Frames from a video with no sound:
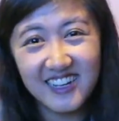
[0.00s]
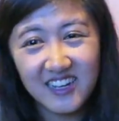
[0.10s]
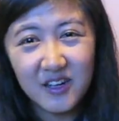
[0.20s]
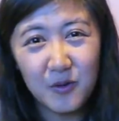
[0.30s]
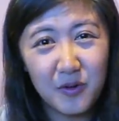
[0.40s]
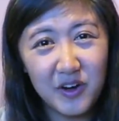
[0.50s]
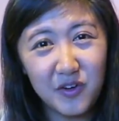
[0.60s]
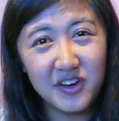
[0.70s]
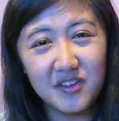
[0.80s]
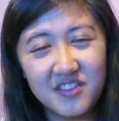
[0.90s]
We're
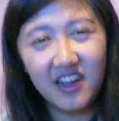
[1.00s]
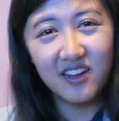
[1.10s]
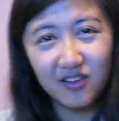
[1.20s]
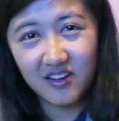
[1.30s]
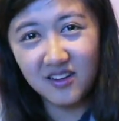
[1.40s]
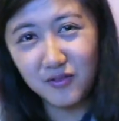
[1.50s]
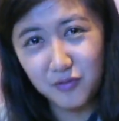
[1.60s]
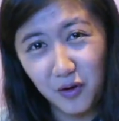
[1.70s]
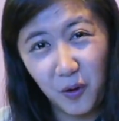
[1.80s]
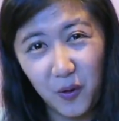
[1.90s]
going to start the
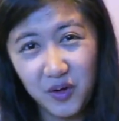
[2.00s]
interview.